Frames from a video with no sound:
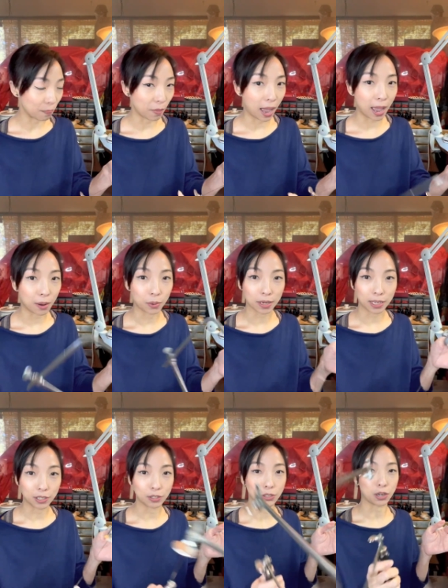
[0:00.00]
I would like
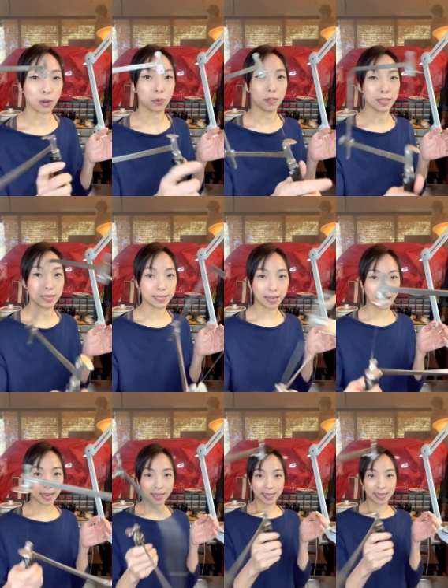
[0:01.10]
to start with this guy.